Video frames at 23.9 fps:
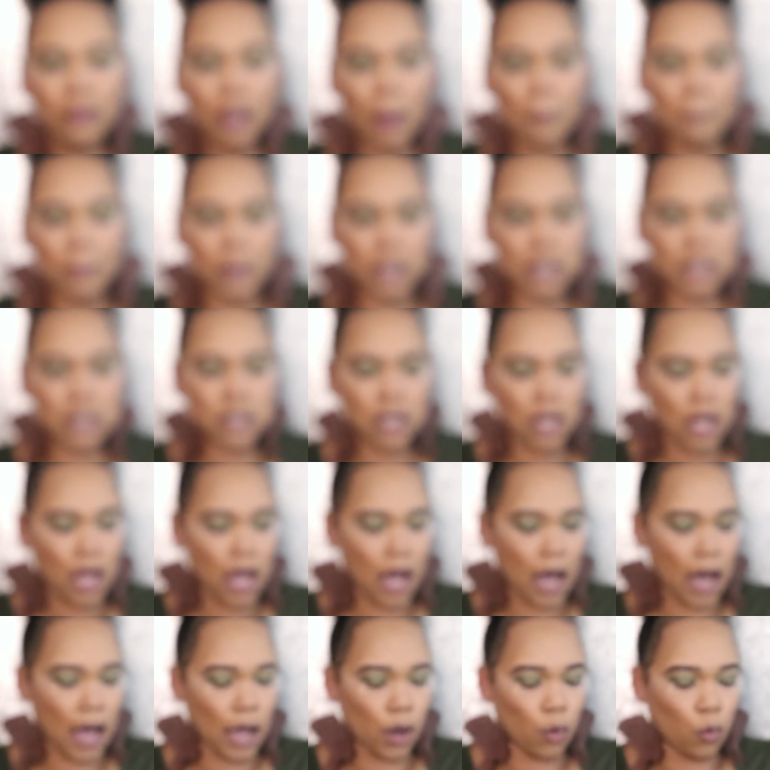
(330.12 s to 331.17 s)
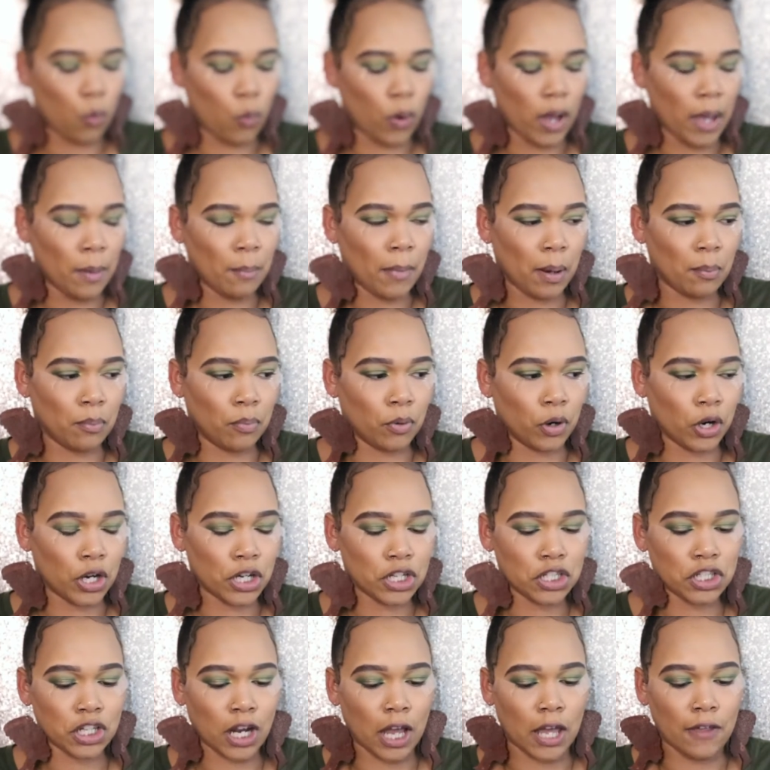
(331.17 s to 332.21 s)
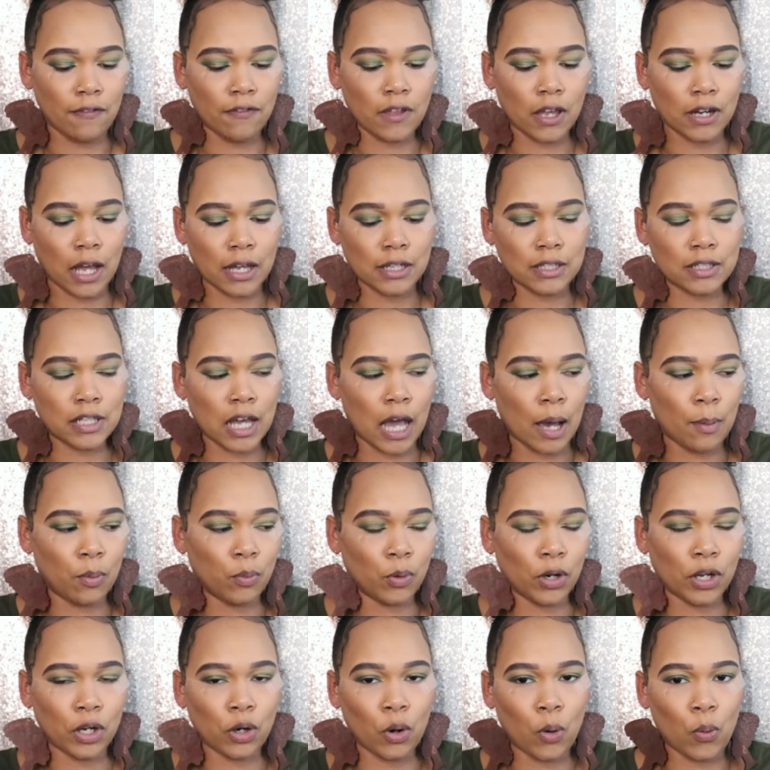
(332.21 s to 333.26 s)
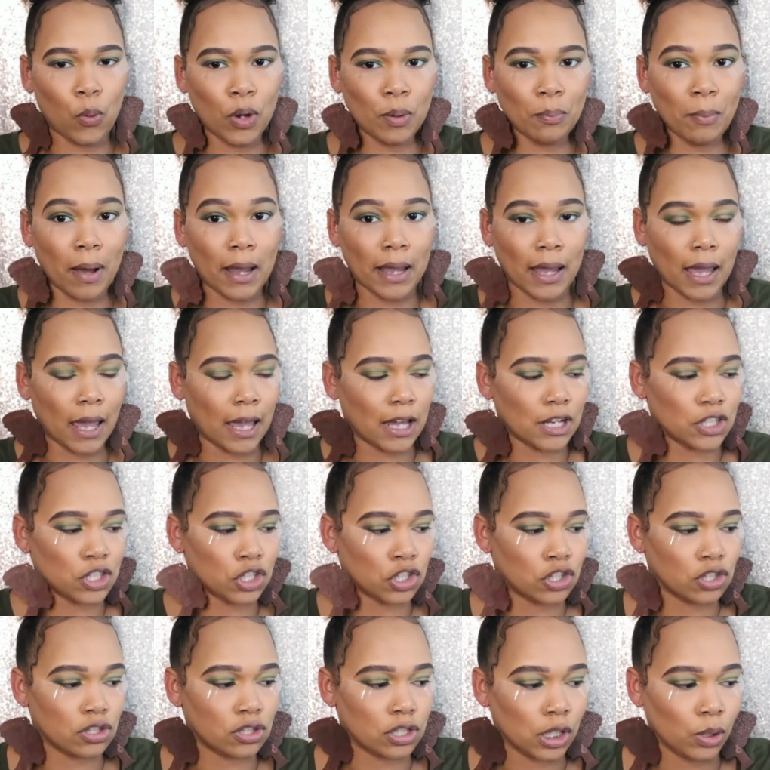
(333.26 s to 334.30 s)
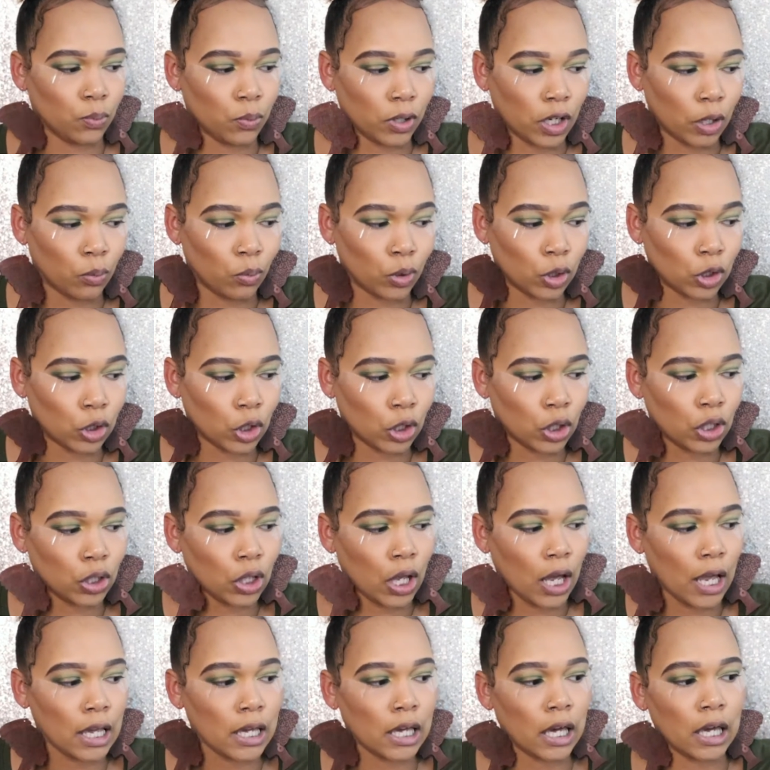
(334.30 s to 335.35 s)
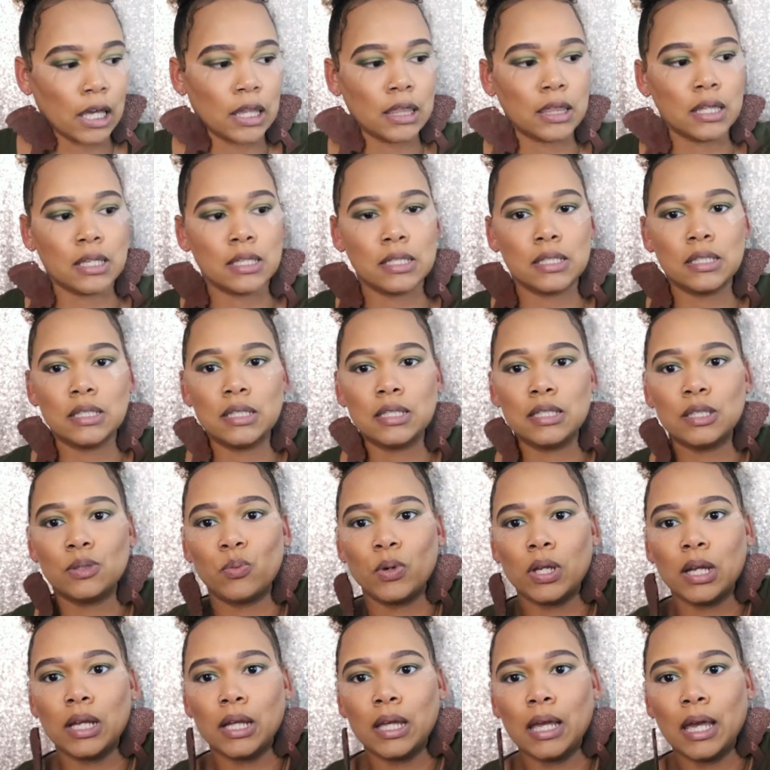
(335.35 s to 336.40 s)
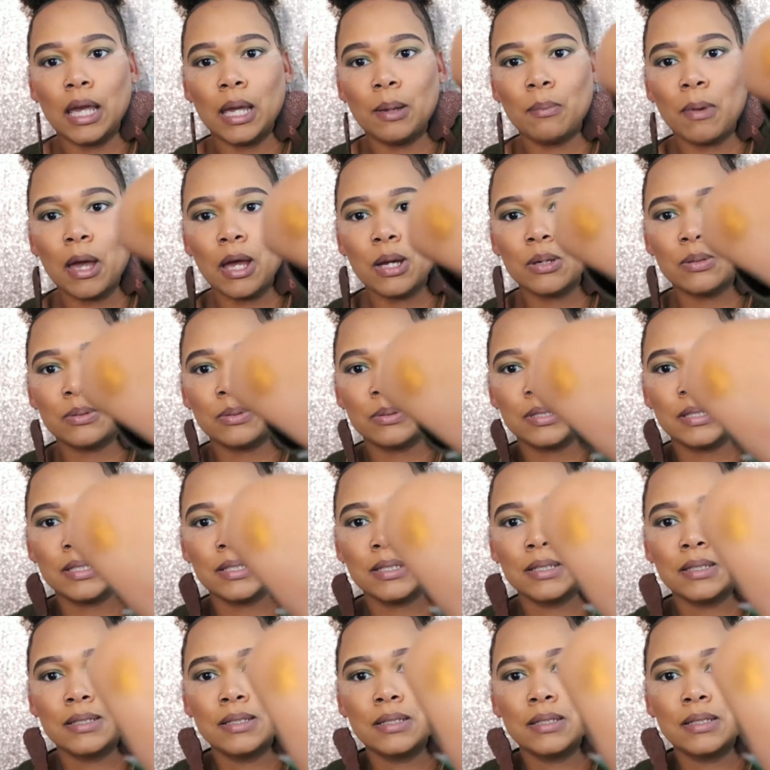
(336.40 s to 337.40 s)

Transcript: But I wet my brush and then I dabbled it on my hand just to see what it would look like, and this is what it came out.